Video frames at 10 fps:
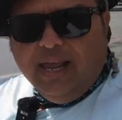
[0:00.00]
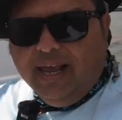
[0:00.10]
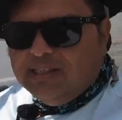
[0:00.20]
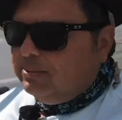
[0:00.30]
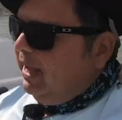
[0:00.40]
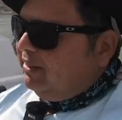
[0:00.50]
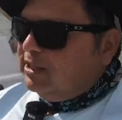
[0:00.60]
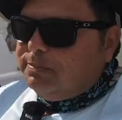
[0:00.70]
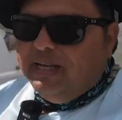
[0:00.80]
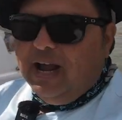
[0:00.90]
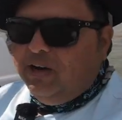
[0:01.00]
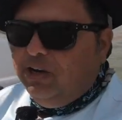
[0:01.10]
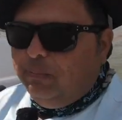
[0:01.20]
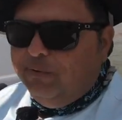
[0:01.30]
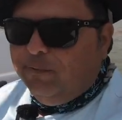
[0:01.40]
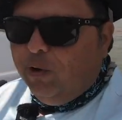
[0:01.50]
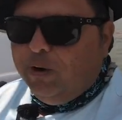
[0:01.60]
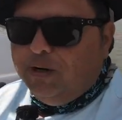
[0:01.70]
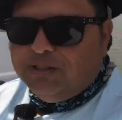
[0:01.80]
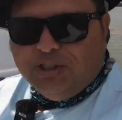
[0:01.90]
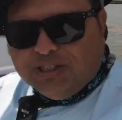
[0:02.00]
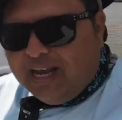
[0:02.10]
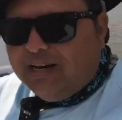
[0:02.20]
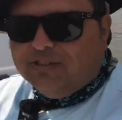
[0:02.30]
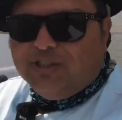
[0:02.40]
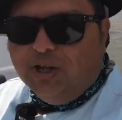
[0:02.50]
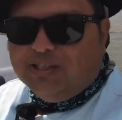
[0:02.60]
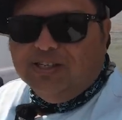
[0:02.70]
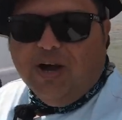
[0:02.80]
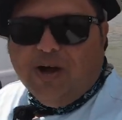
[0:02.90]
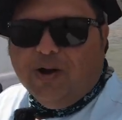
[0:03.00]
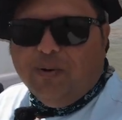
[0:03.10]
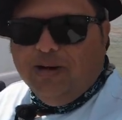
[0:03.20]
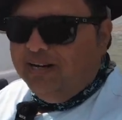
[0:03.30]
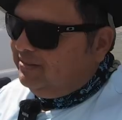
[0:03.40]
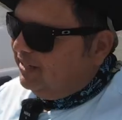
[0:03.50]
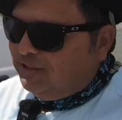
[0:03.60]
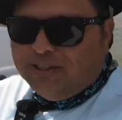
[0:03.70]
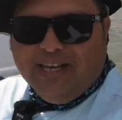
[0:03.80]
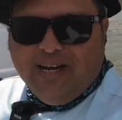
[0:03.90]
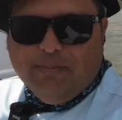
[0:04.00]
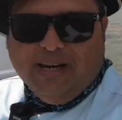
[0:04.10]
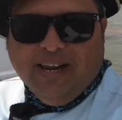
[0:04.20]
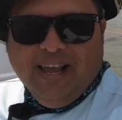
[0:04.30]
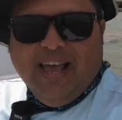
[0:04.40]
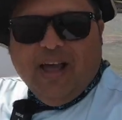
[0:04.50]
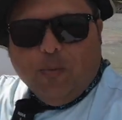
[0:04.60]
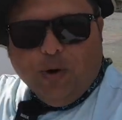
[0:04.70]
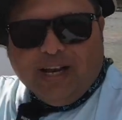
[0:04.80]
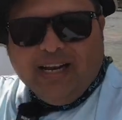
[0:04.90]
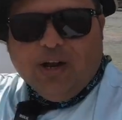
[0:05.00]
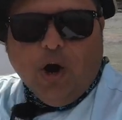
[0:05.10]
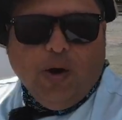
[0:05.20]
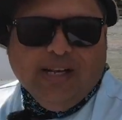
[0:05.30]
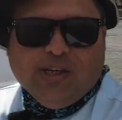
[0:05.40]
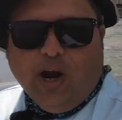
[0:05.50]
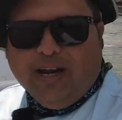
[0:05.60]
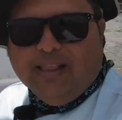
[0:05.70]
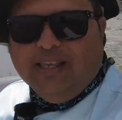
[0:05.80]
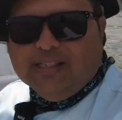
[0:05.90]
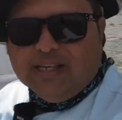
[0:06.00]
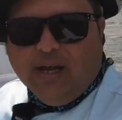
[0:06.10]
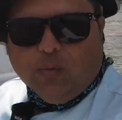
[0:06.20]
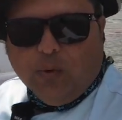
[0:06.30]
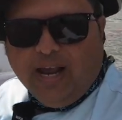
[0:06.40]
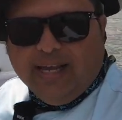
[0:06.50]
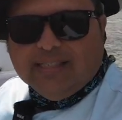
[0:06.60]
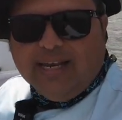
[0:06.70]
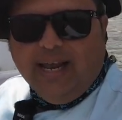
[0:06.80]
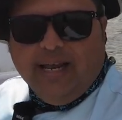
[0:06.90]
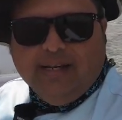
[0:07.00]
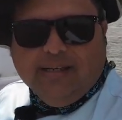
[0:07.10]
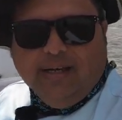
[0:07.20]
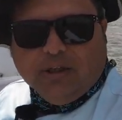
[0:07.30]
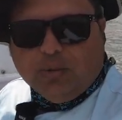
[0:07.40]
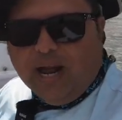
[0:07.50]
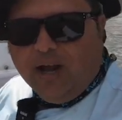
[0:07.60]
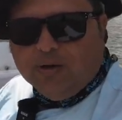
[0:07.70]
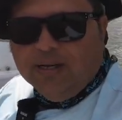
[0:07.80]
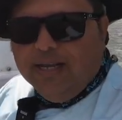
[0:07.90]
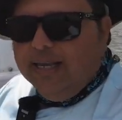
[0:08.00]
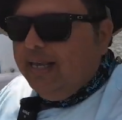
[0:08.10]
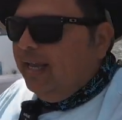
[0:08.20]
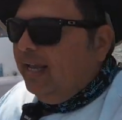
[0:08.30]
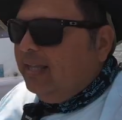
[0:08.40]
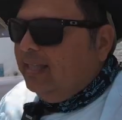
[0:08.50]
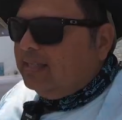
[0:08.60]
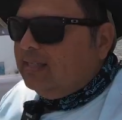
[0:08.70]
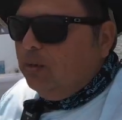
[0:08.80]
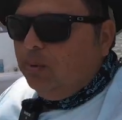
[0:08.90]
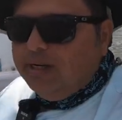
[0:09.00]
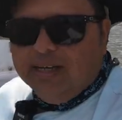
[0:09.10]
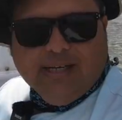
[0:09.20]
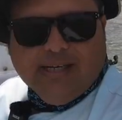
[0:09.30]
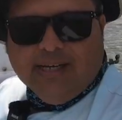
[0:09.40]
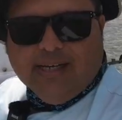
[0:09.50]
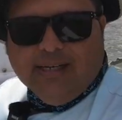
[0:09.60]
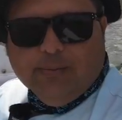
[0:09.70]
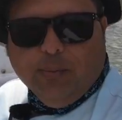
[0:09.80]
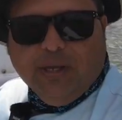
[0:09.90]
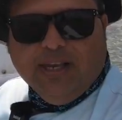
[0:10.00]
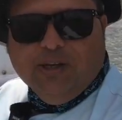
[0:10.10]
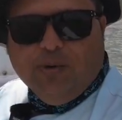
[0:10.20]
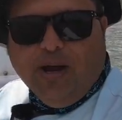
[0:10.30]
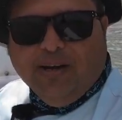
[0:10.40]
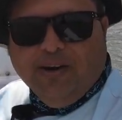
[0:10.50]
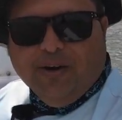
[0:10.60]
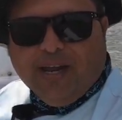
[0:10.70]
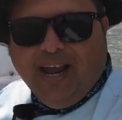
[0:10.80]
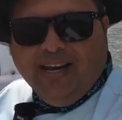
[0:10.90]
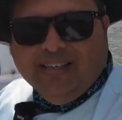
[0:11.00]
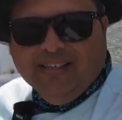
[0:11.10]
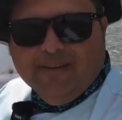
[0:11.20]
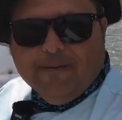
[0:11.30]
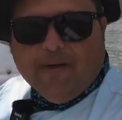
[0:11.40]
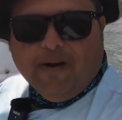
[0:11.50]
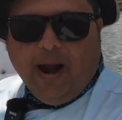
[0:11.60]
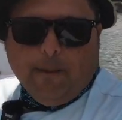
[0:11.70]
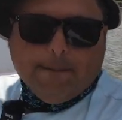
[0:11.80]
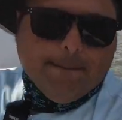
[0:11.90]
And Samantha's been out here before. She's kind of a salty dog already. No, just kidding. But we're gonna go and target these reds and trout, and let's see what we can do out here. Okay. All right.